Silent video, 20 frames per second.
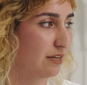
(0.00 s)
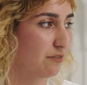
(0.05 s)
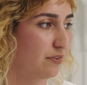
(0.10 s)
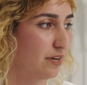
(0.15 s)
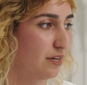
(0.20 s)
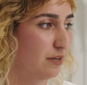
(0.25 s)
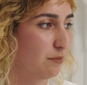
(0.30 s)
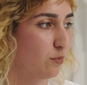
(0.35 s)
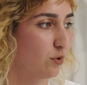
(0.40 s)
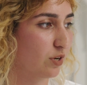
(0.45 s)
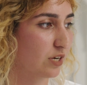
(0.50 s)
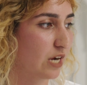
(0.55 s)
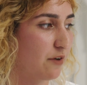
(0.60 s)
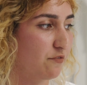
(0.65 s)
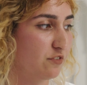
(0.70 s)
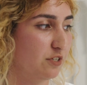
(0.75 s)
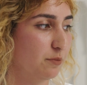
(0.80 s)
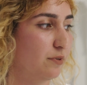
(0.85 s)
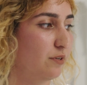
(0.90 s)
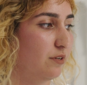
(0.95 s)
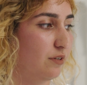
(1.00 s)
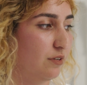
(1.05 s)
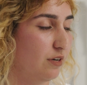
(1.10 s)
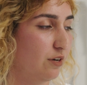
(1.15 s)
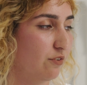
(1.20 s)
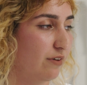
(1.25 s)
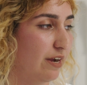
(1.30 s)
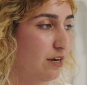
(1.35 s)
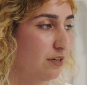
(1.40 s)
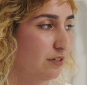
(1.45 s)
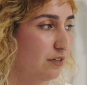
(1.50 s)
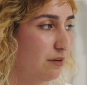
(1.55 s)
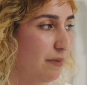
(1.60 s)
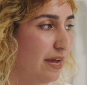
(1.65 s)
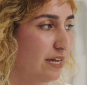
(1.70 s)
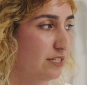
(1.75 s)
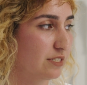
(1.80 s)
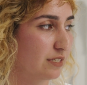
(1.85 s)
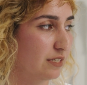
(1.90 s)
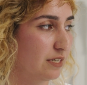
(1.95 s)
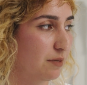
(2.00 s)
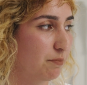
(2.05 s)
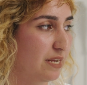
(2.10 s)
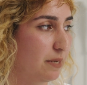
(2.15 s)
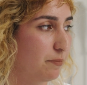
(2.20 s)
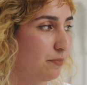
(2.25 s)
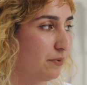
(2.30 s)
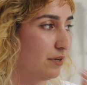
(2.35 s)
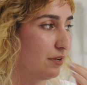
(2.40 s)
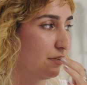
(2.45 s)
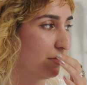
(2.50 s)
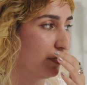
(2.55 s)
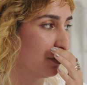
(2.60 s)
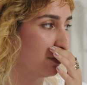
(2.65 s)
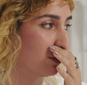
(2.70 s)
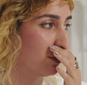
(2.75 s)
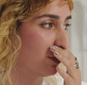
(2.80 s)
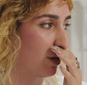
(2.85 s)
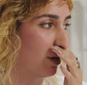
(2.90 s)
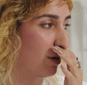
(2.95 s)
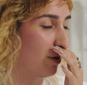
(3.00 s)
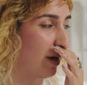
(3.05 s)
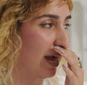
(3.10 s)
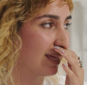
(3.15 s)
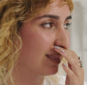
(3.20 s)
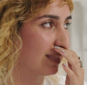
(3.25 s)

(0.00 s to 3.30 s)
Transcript: I felt more comfortable around masculine people. So I